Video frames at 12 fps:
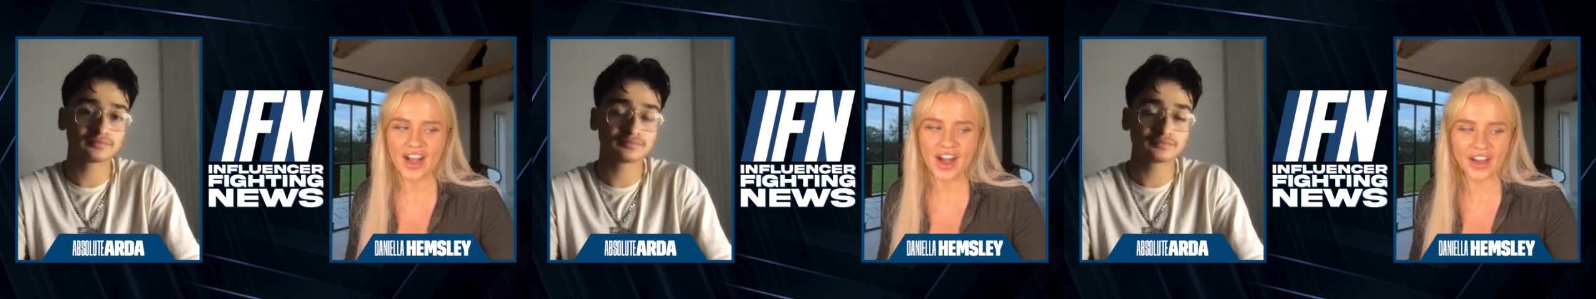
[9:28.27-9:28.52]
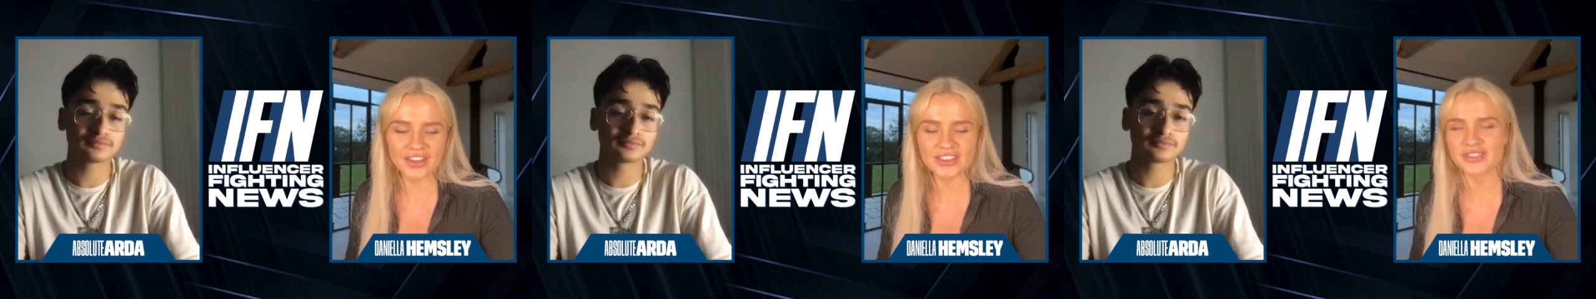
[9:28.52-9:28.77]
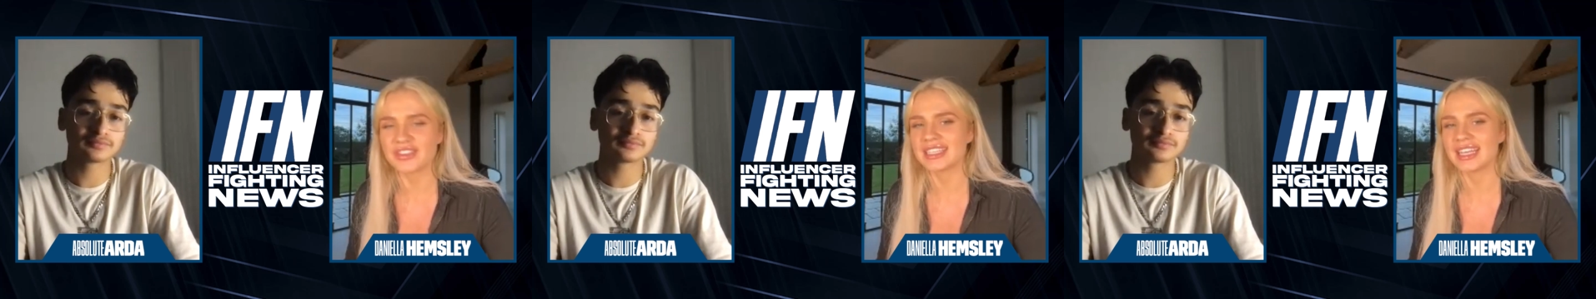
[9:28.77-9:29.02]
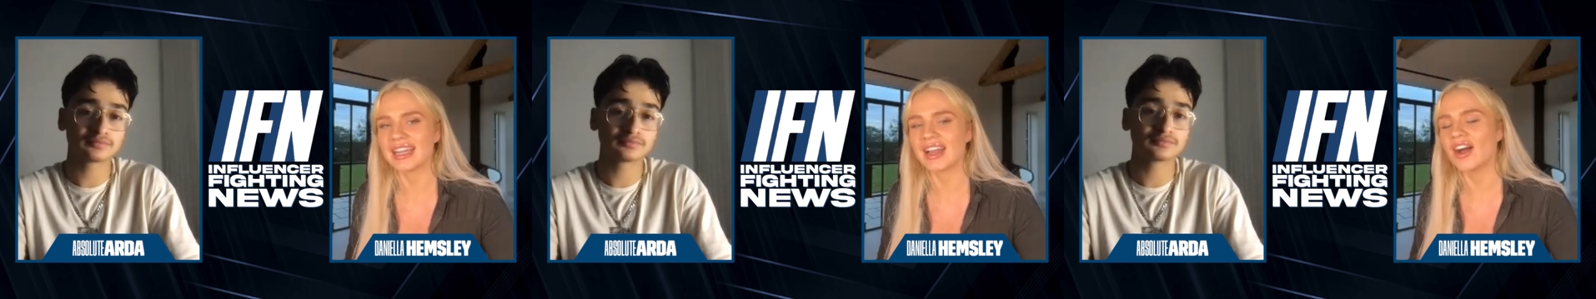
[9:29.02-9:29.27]
Speaker 1: Hundred
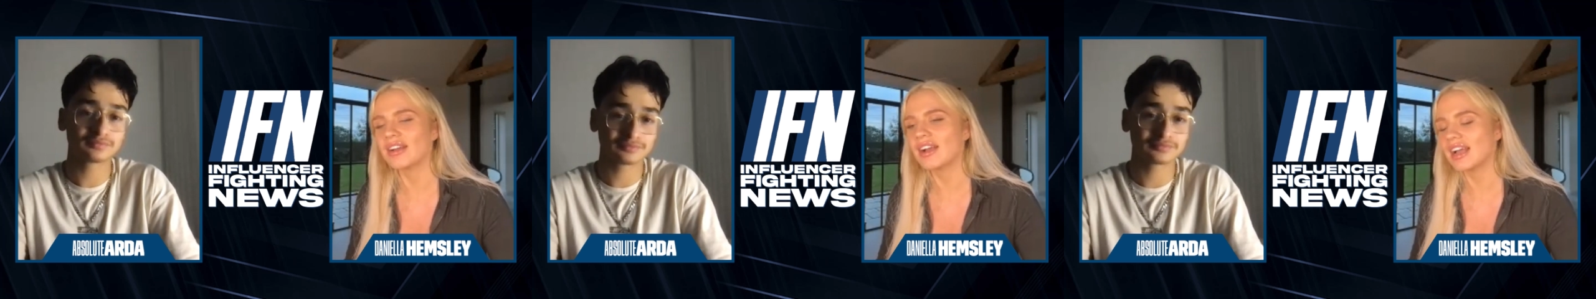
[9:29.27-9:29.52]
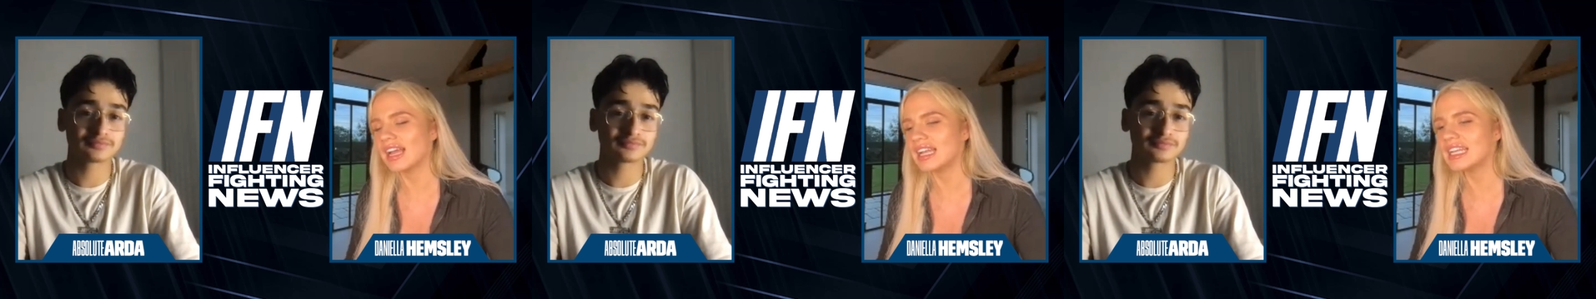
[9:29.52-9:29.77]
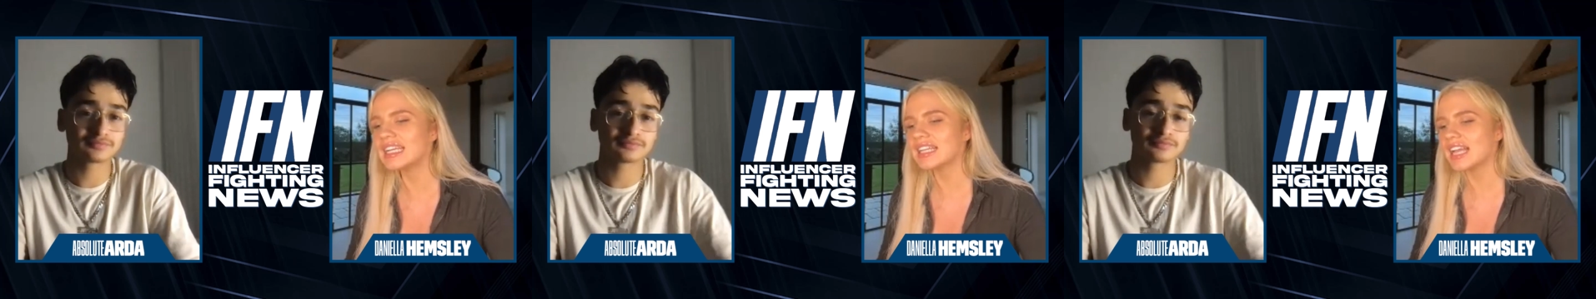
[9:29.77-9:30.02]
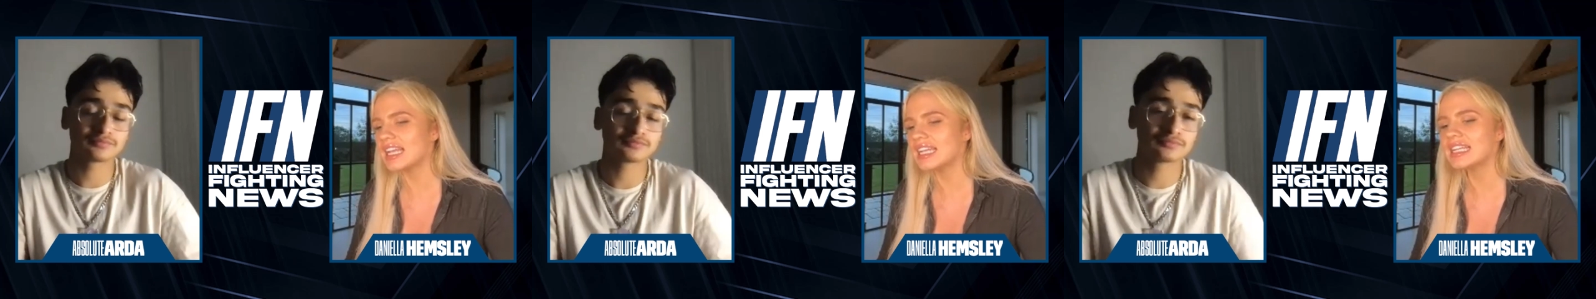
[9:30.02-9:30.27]
percent. I at
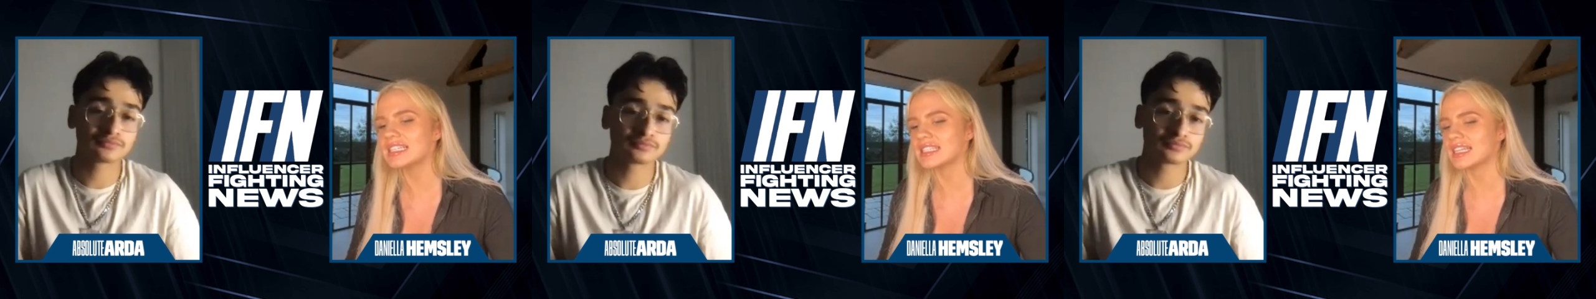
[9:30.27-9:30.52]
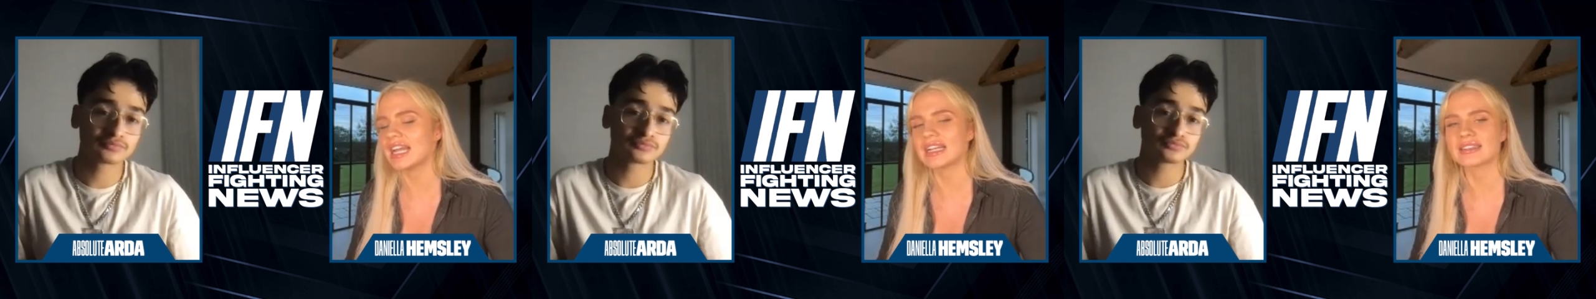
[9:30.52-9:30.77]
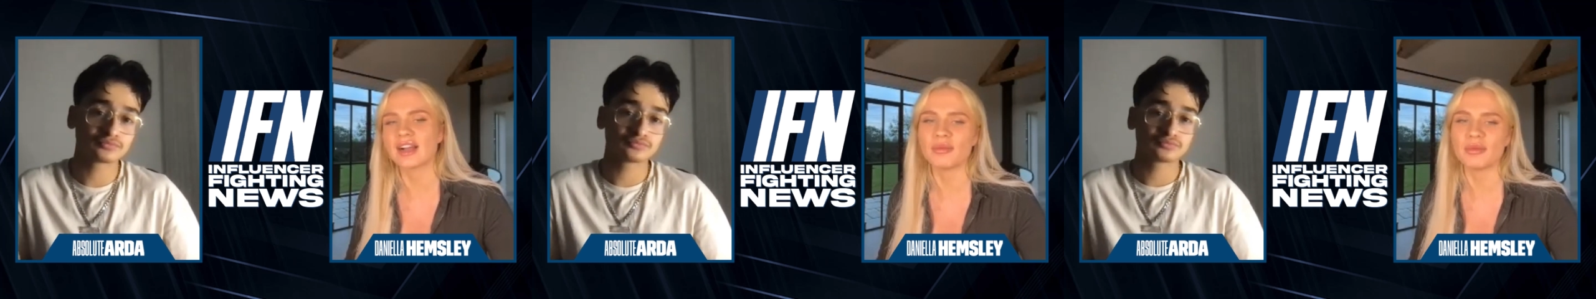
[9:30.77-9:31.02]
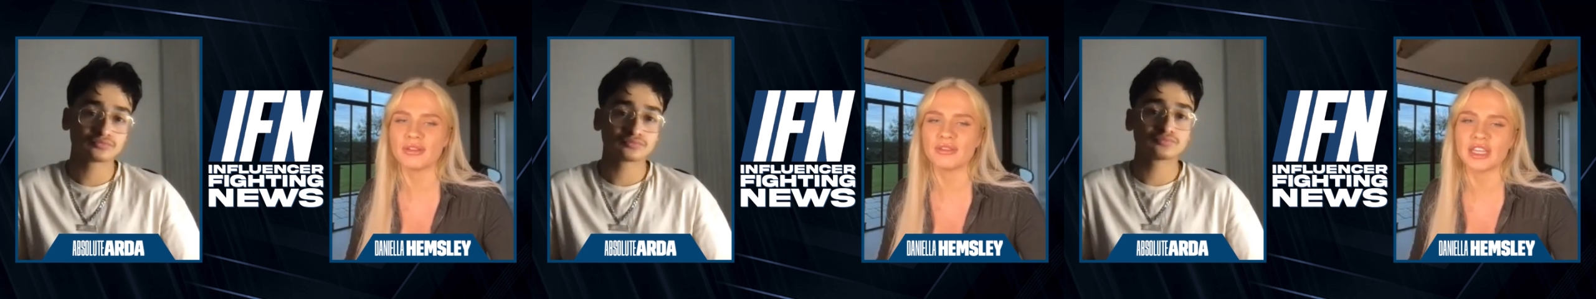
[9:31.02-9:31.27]
least at least the next
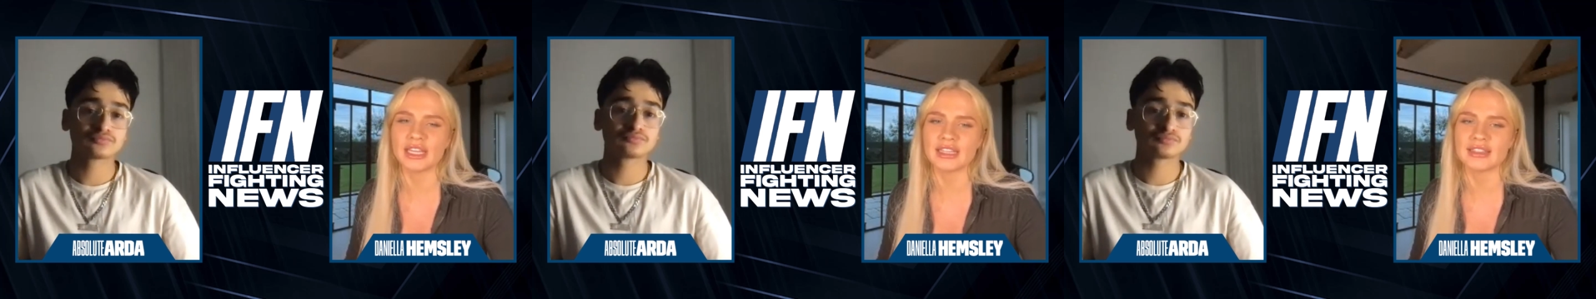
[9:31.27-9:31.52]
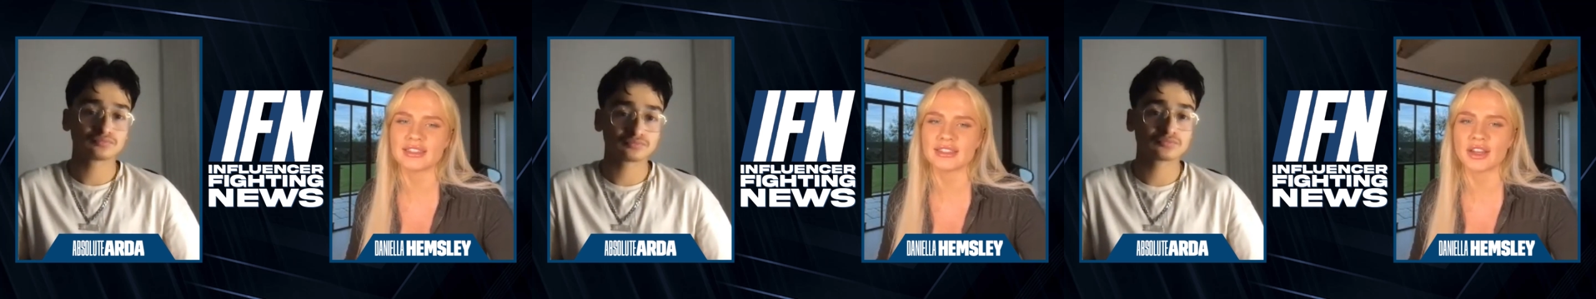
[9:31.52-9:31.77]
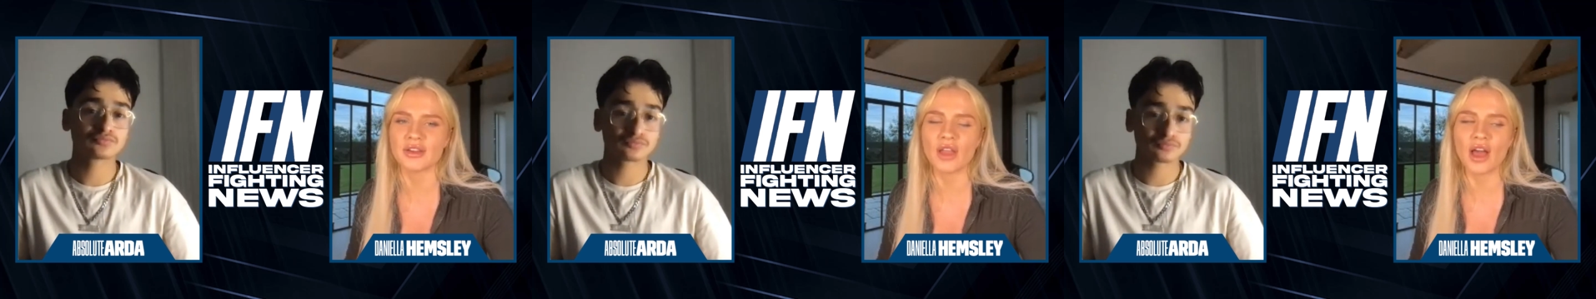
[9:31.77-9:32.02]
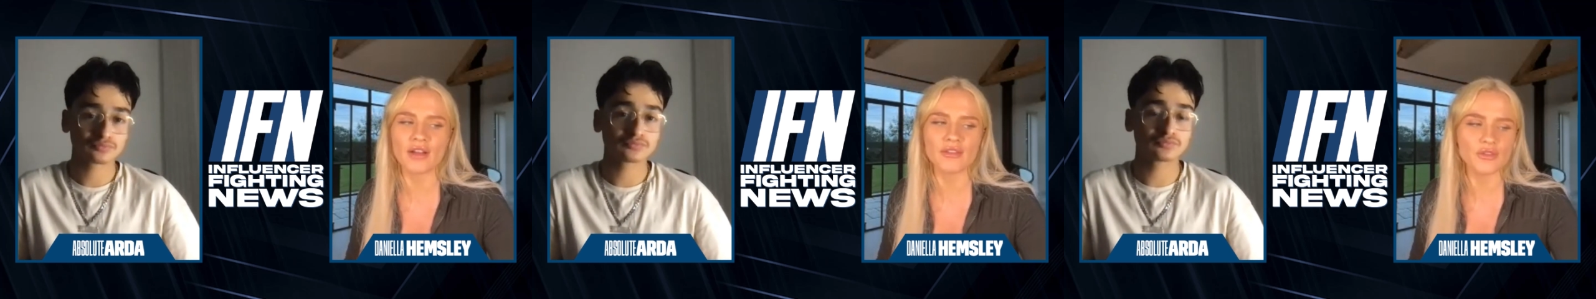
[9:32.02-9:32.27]
couple of years. You know, like I've